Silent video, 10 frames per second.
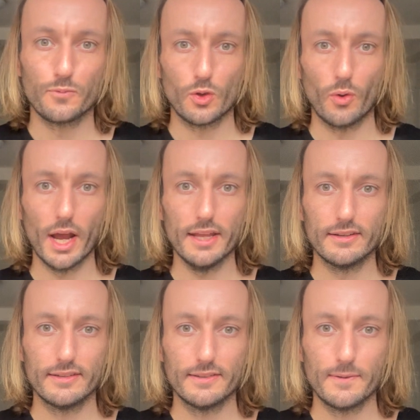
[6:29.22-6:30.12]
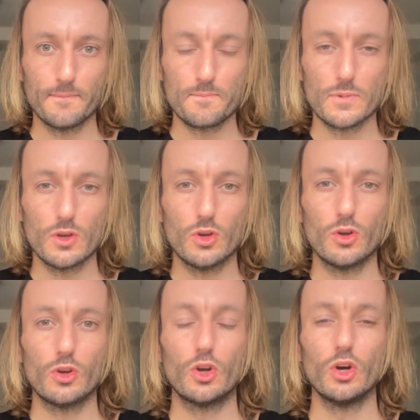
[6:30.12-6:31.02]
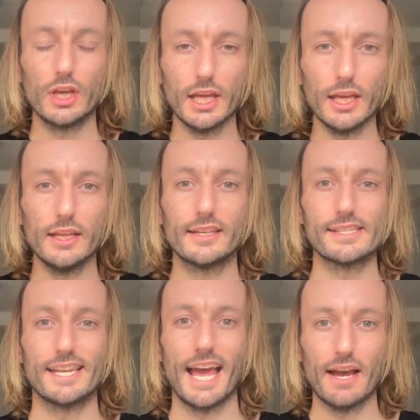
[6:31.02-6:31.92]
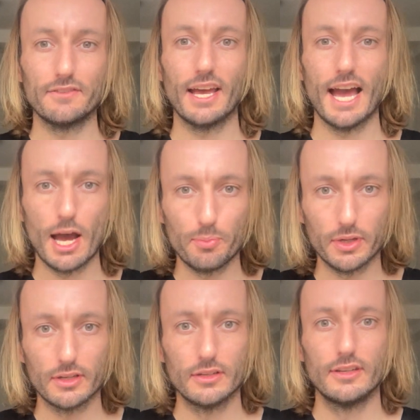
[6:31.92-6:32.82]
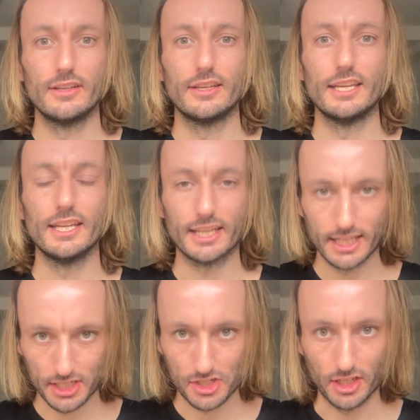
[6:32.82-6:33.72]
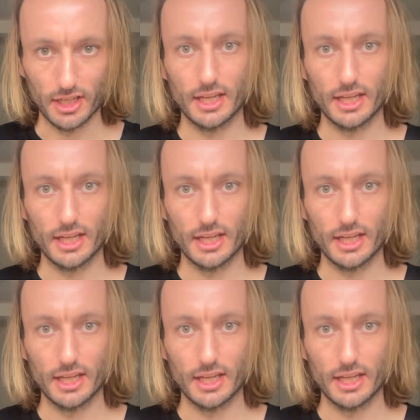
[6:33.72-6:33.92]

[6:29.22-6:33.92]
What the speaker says: right? Cooking doesn't have to happen in a kitchen.